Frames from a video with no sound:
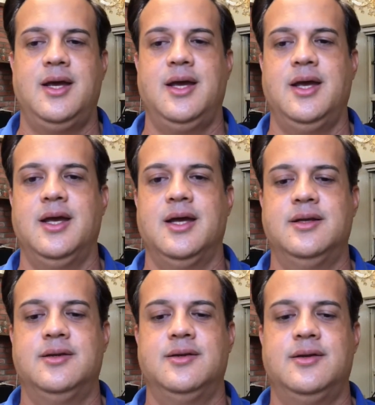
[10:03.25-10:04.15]

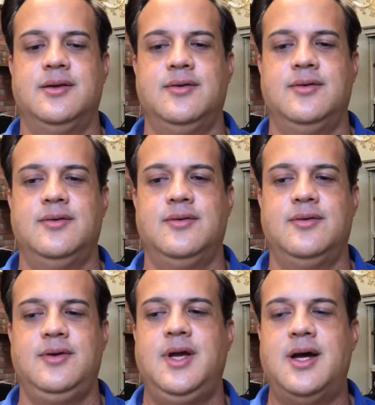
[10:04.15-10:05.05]
And
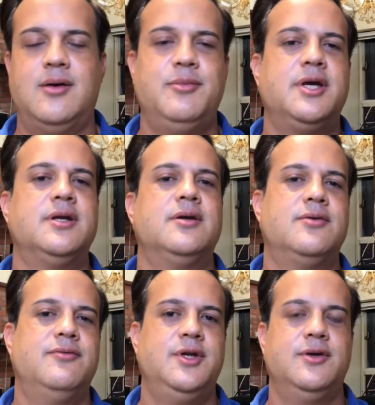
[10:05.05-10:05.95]
yeah, I'll make another
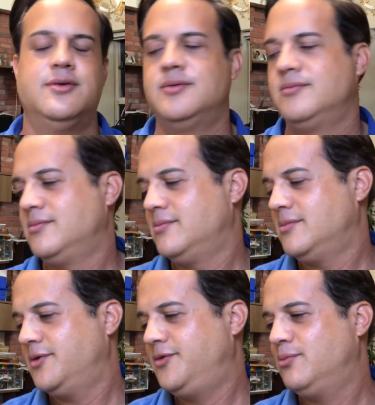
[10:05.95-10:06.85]
video
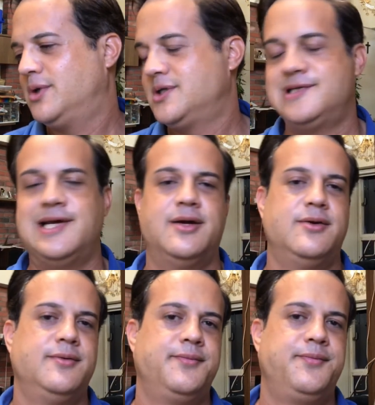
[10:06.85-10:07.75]
a few months down